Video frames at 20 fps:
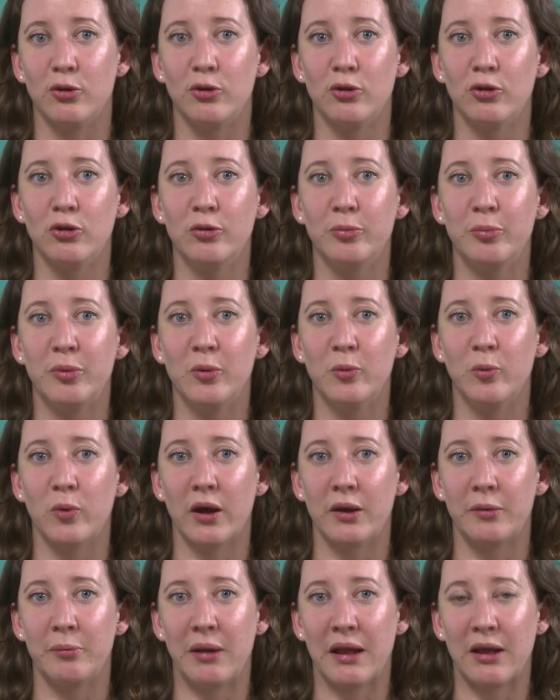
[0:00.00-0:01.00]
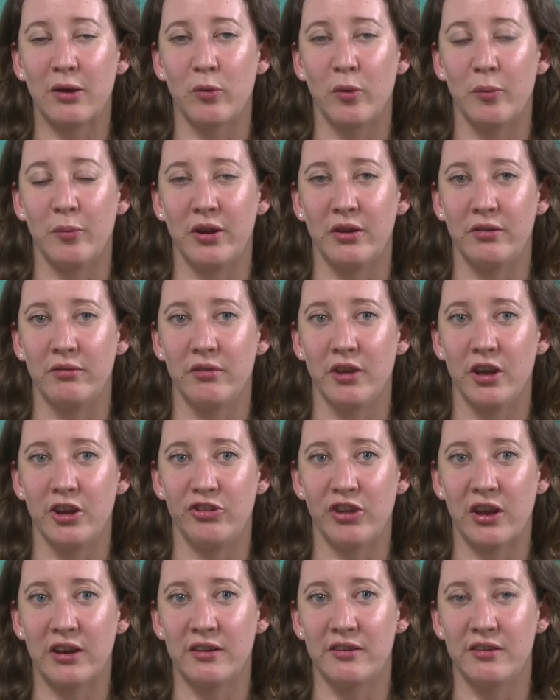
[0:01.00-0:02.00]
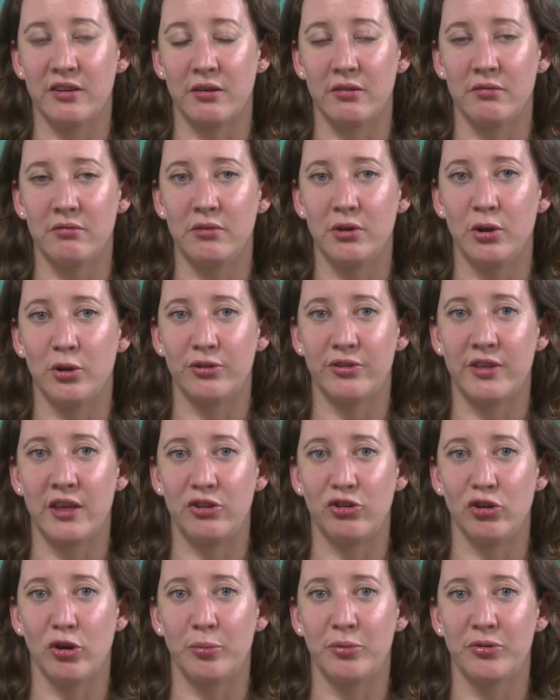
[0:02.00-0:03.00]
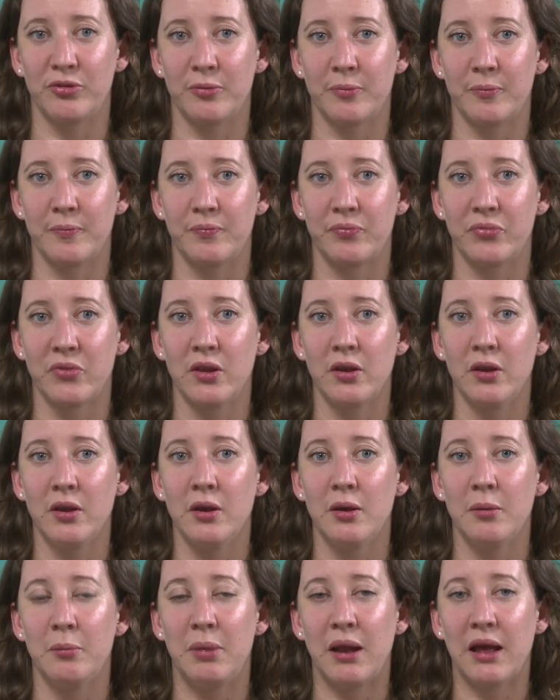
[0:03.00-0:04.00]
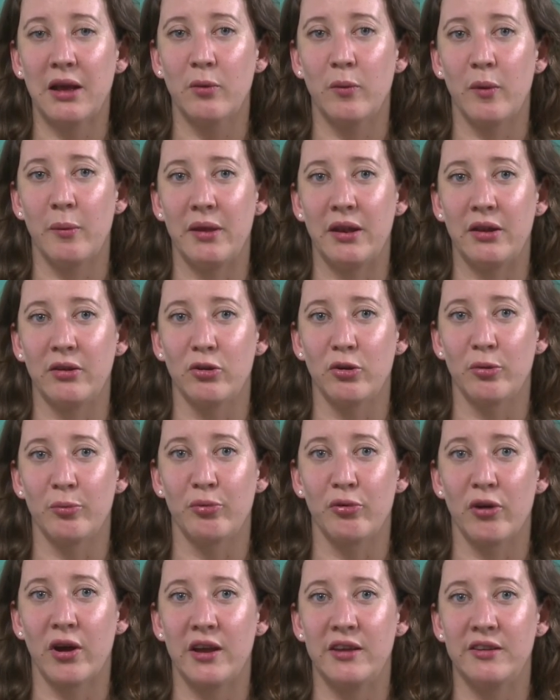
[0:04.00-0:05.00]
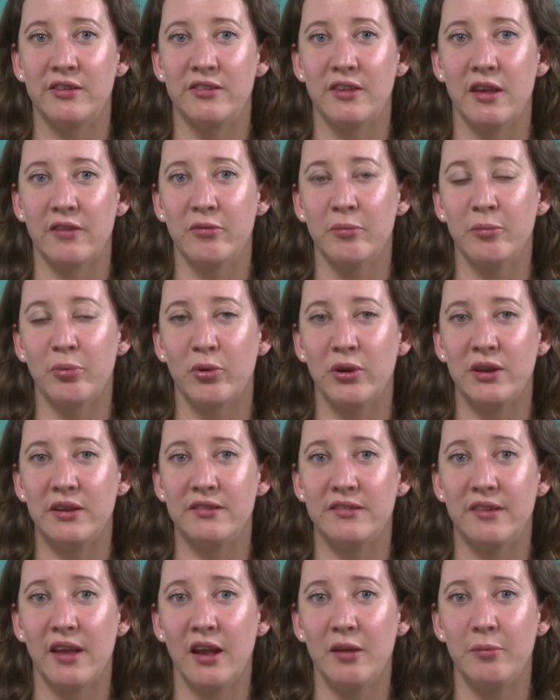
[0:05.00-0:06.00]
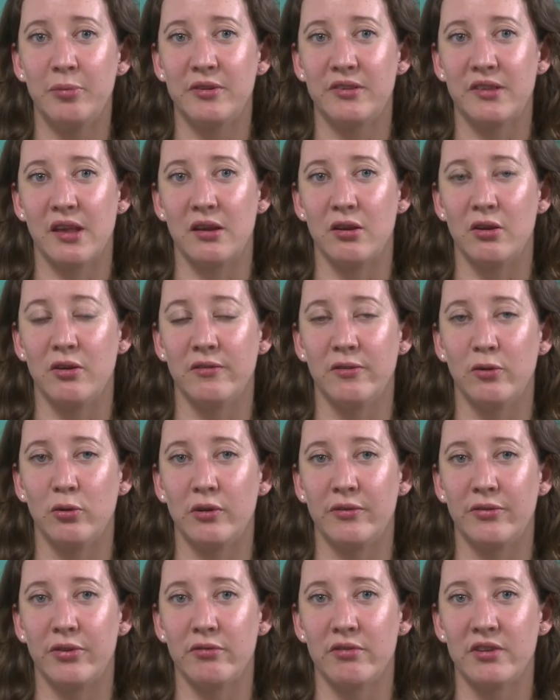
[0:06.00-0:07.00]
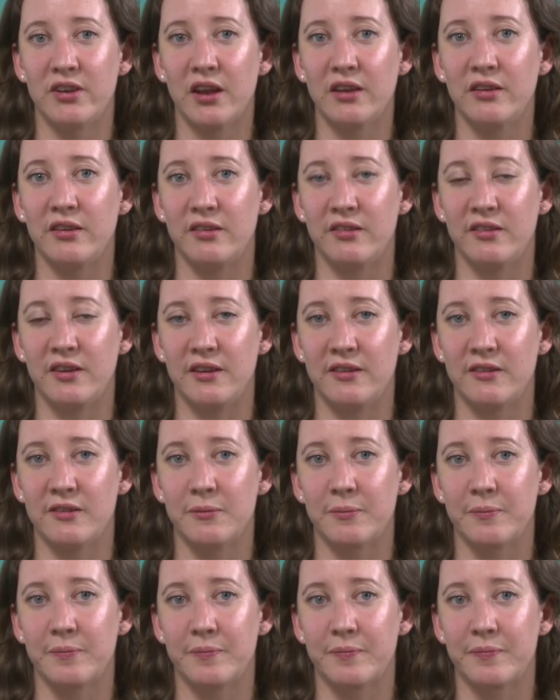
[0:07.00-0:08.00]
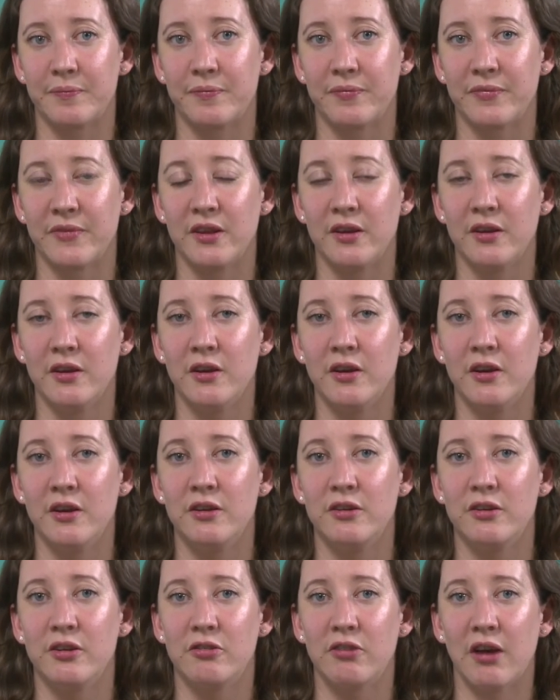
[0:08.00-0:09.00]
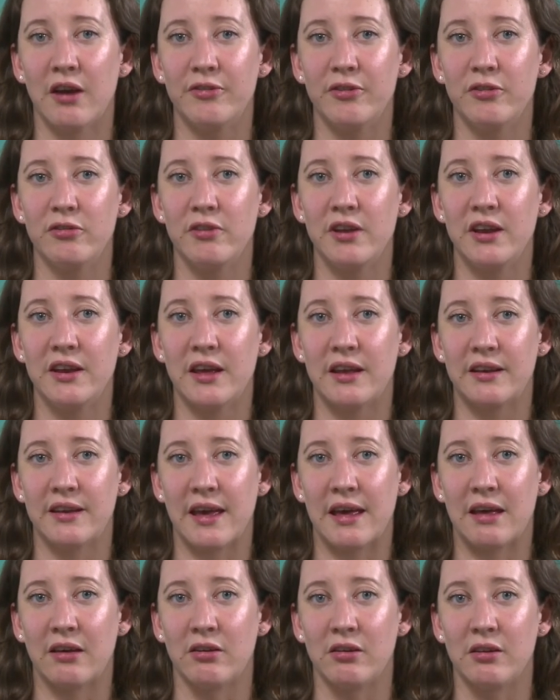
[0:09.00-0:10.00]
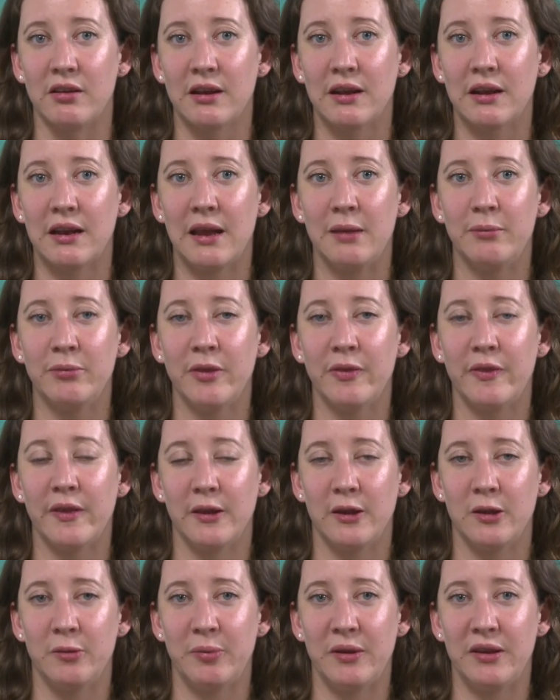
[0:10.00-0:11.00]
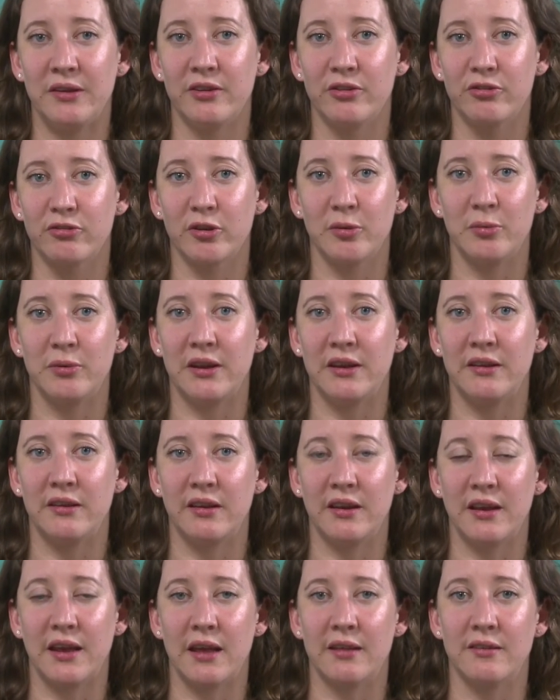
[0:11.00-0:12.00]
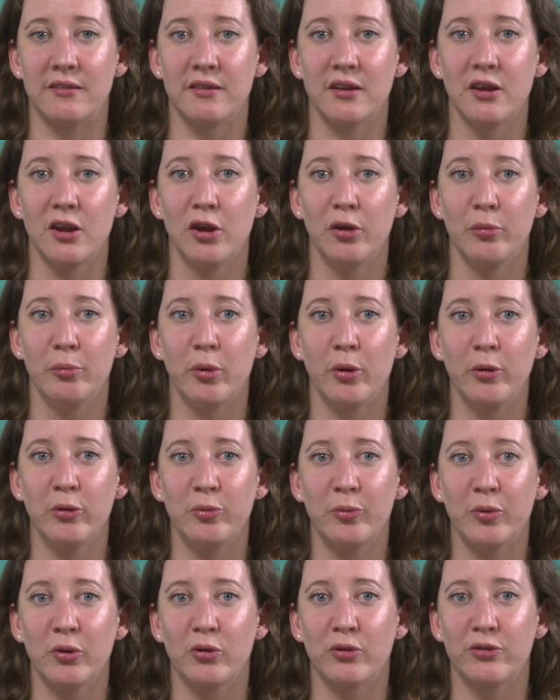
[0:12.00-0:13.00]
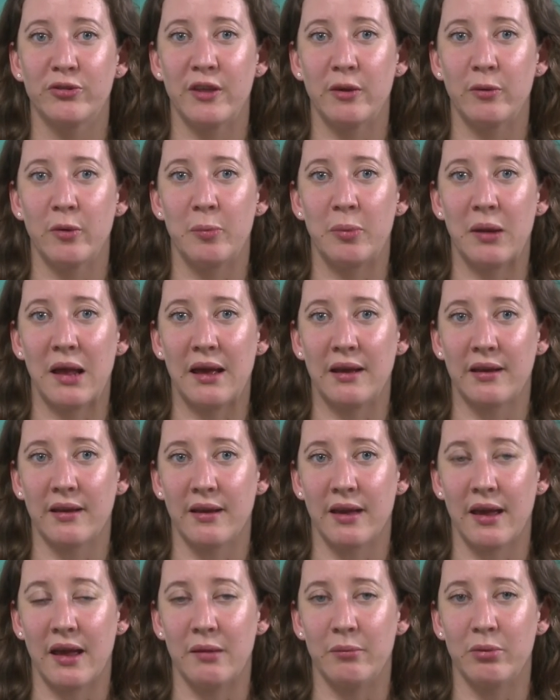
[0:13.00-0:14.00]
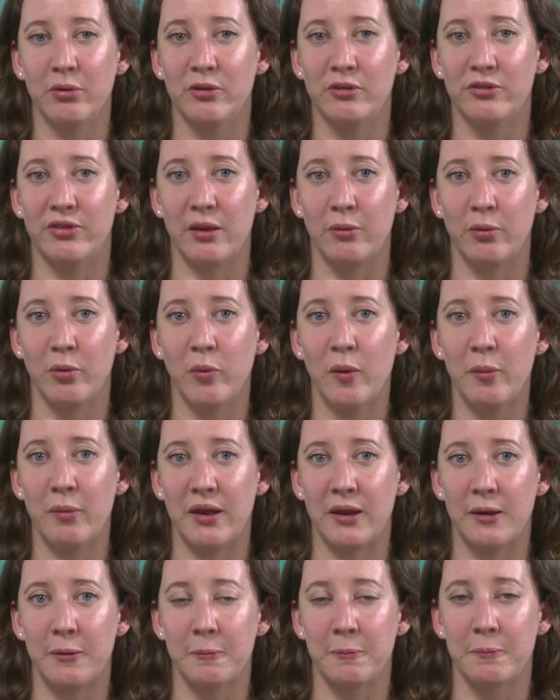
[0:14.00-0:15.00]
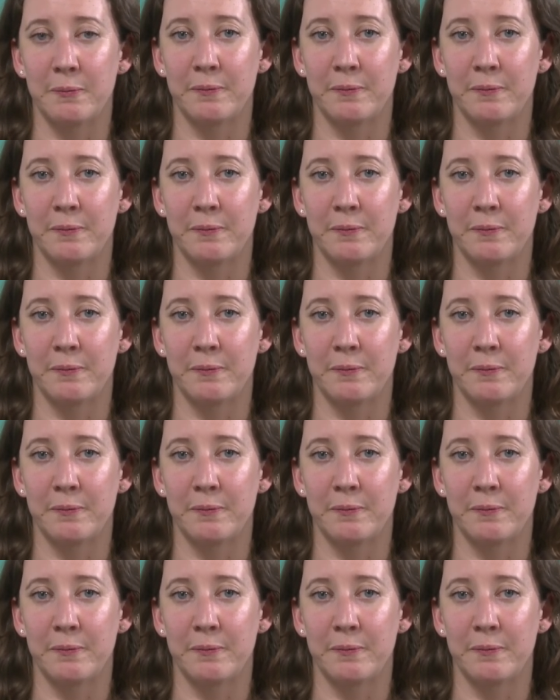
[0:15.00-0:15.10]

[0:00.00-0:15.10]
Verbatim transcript: all but one black woman, a janitor, lost their jobs black women comprise 7.10% of all of the redundancies. De Graffenried et al. claimed that they had been discriminated against both because they were black and because they were women.